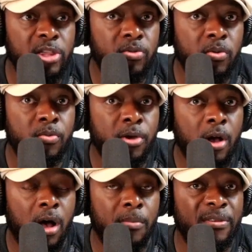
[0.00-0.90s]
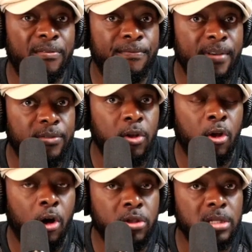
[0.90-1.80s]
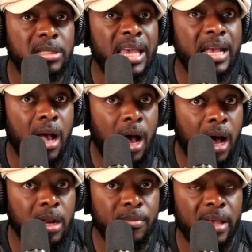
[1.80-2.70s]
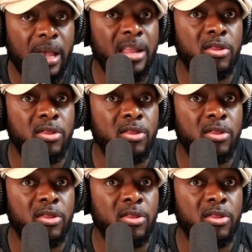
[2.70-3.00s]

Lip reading: Nigeria will become the fifth largest economy